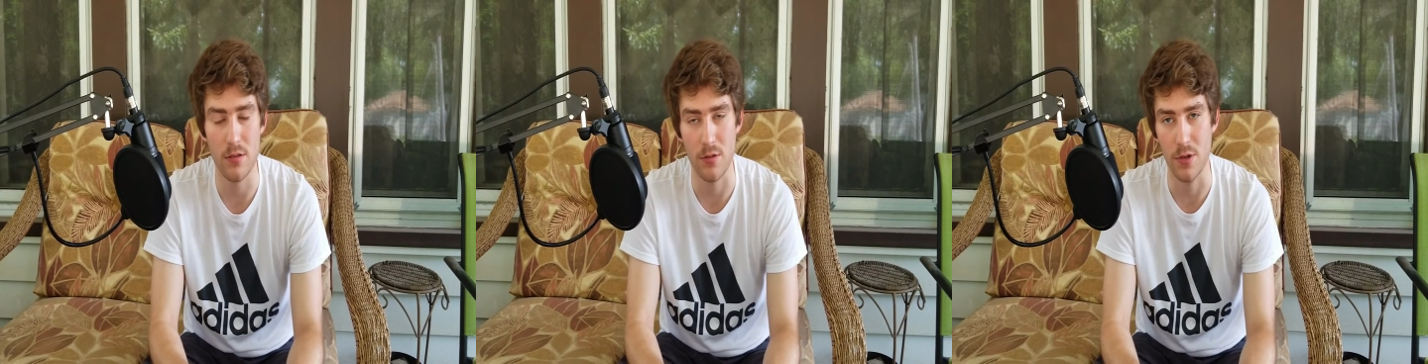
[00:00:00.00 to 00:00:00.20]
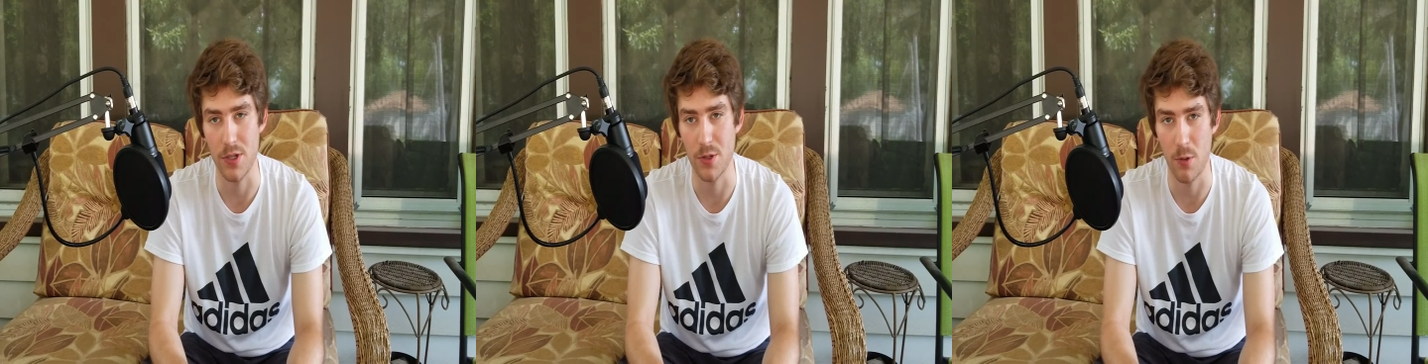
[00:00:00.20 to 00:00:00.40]

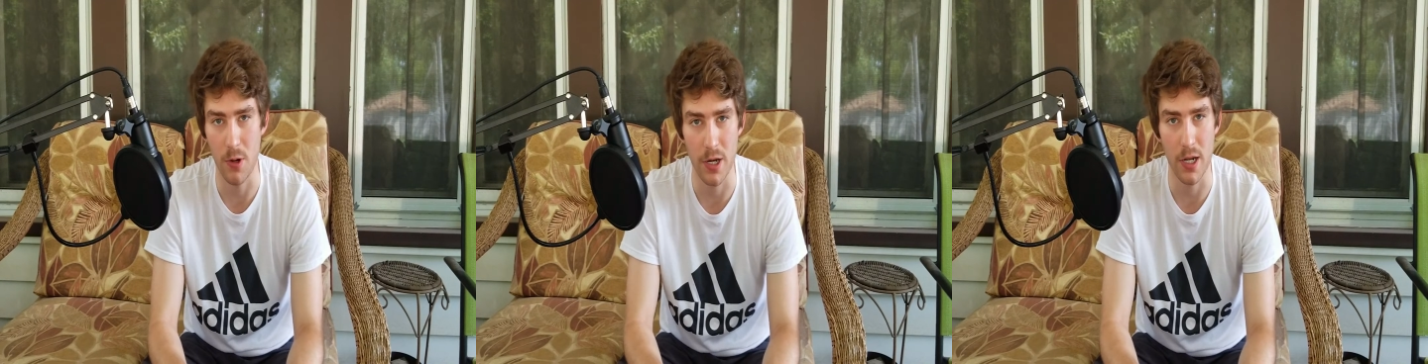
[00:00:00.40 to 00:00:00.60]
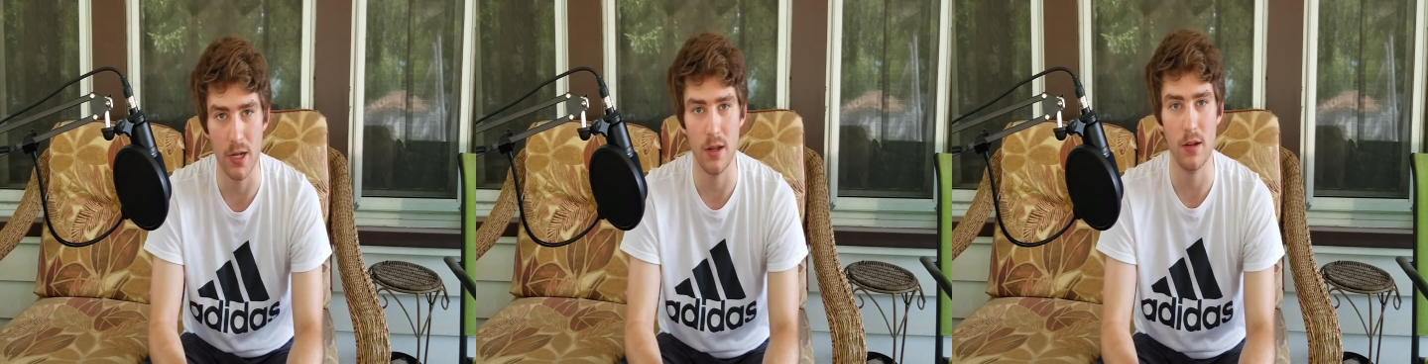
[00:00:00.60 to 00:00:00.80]

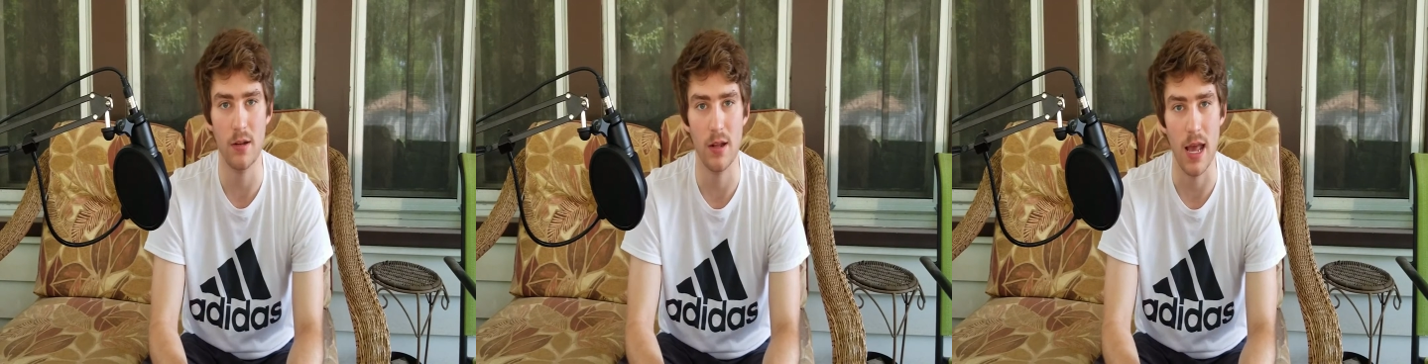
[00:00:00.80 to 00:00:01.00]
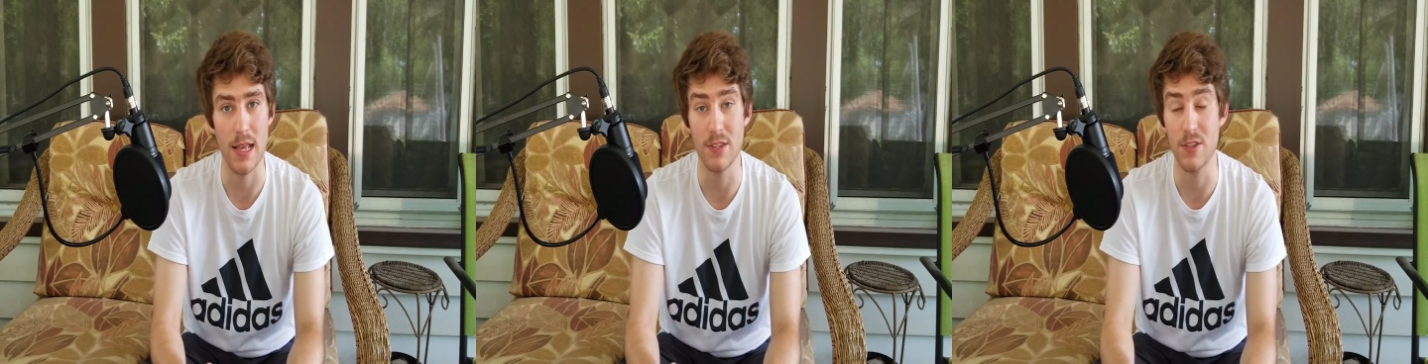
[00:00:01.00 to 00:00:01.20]
320
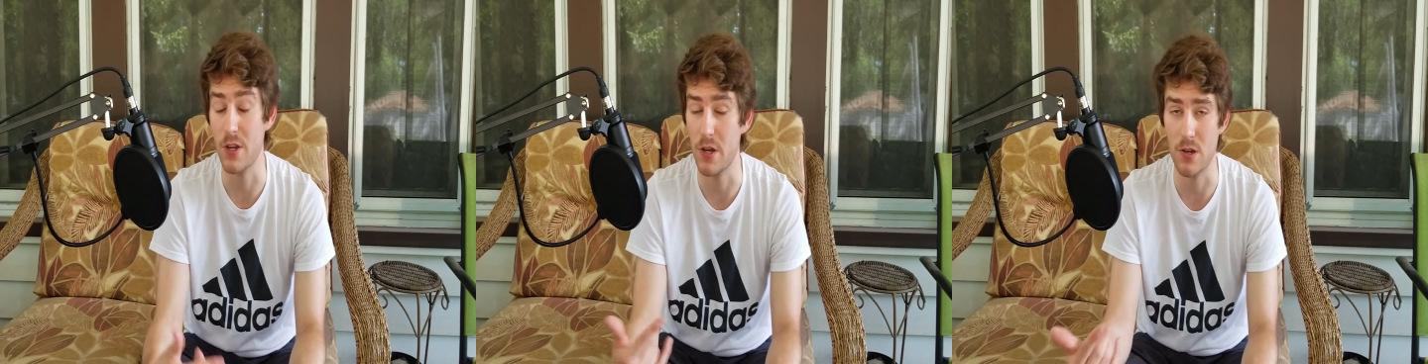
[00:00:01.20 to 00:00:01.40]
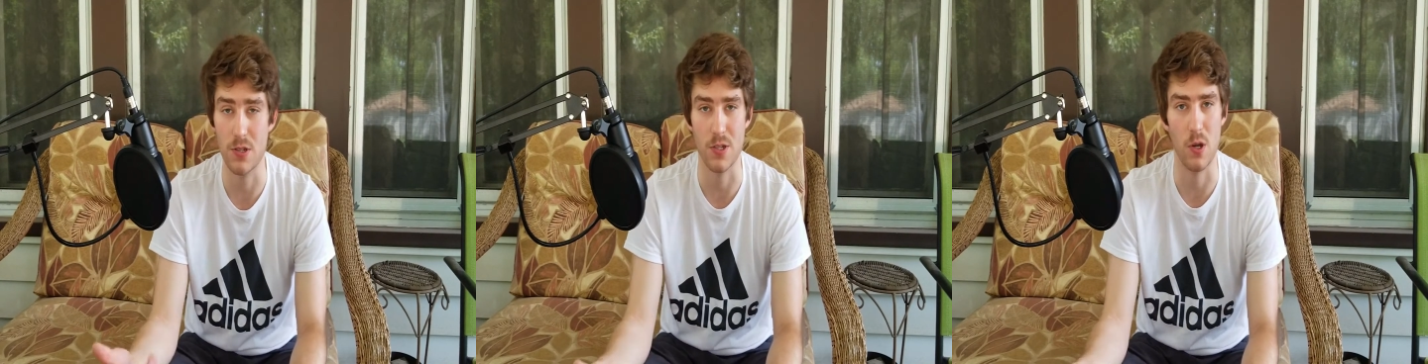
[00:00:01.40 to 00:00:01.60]
as the
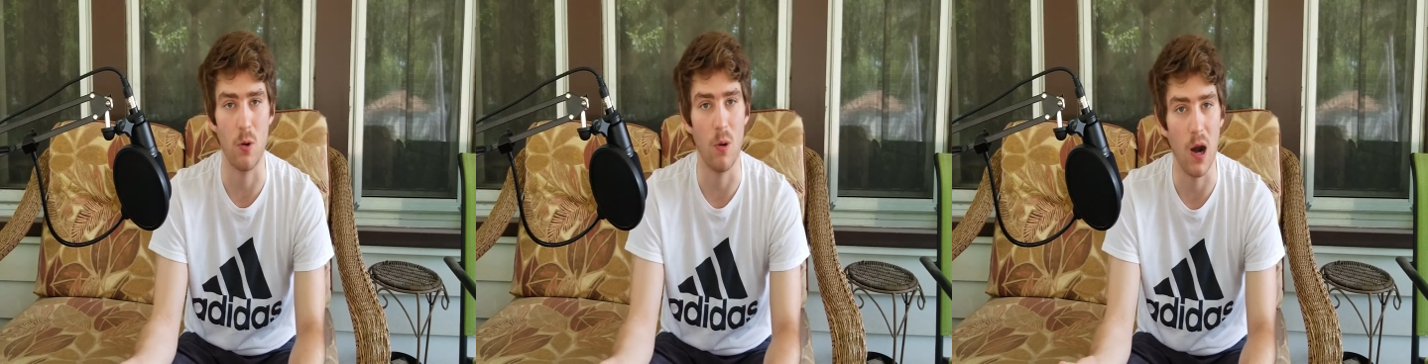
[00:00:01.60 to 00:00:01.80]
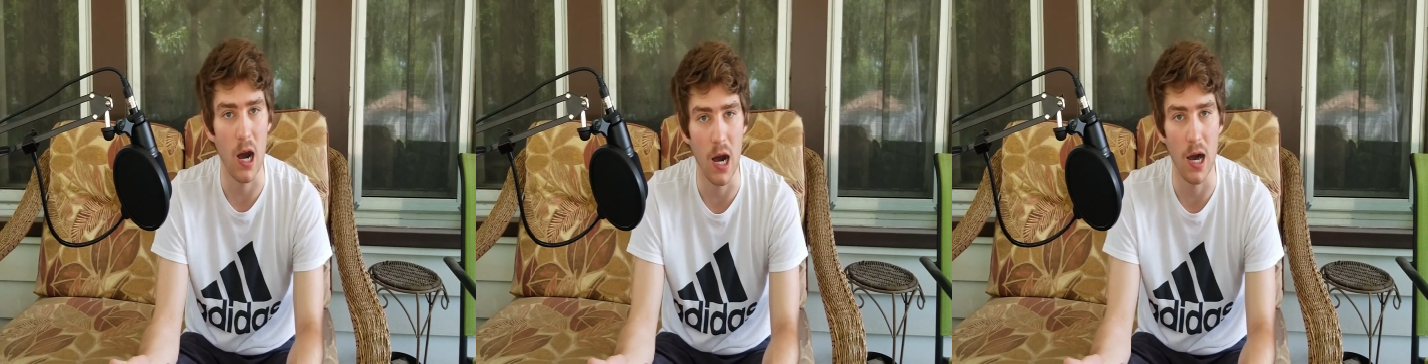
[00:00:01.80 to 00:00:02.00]
years go
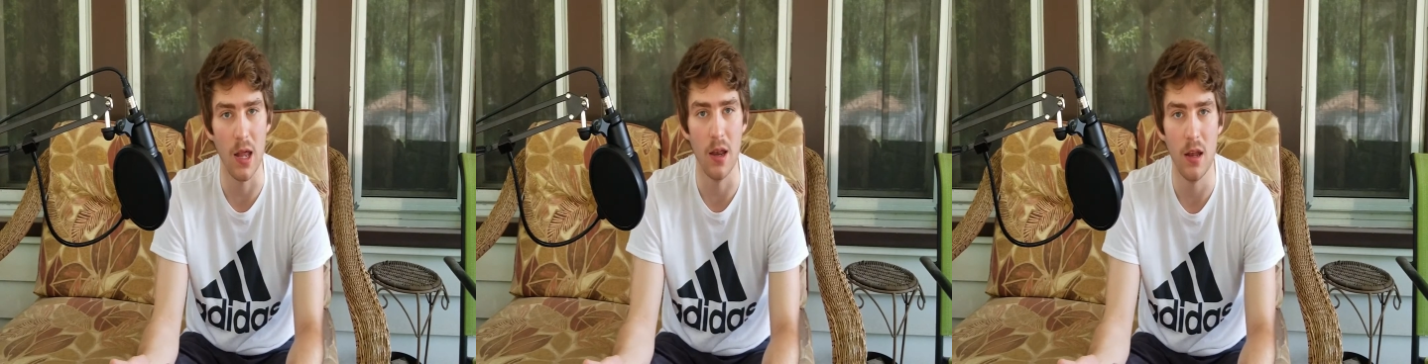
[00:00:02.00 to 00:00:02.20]
on.